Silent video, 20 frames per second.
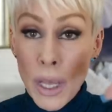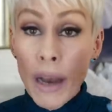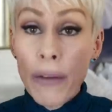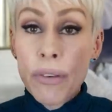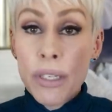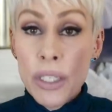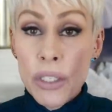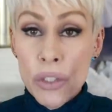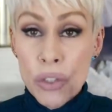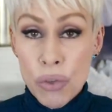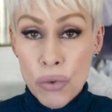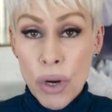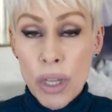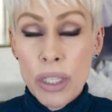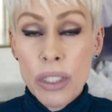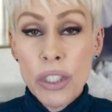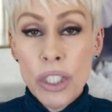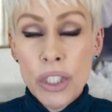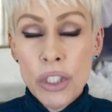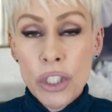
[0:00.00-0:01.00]
of an
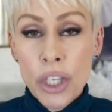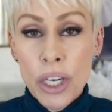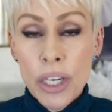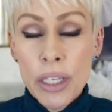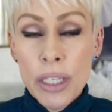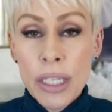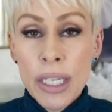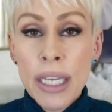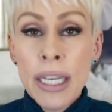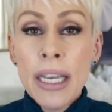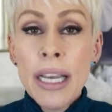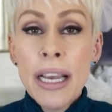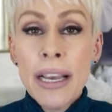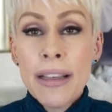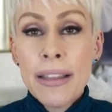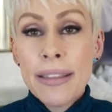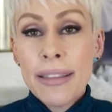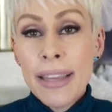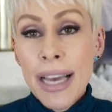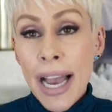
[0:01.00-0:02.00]
astrology chart,
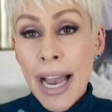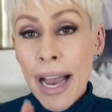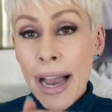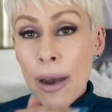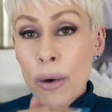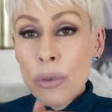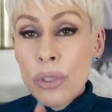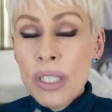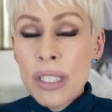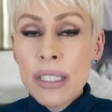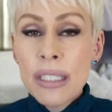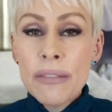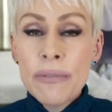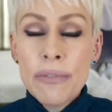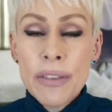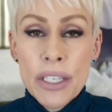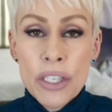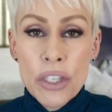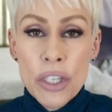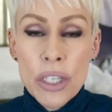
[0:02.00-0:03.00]
the house
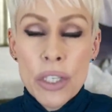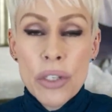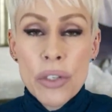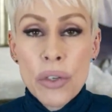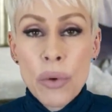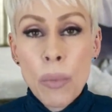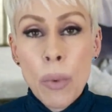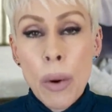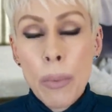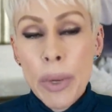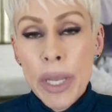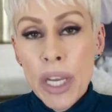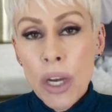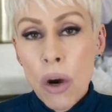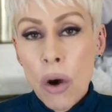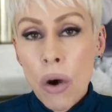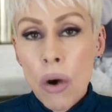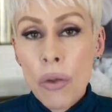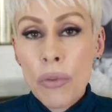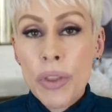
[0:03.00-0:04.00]
divisions are what we
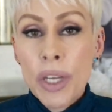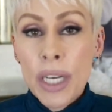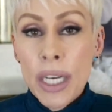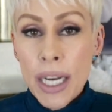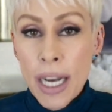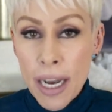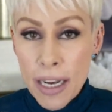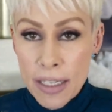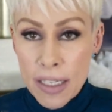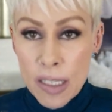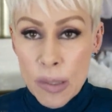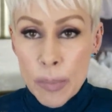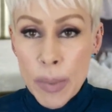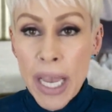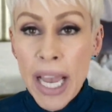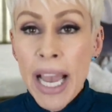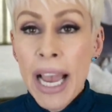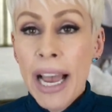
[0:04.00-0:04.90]
call the cusp,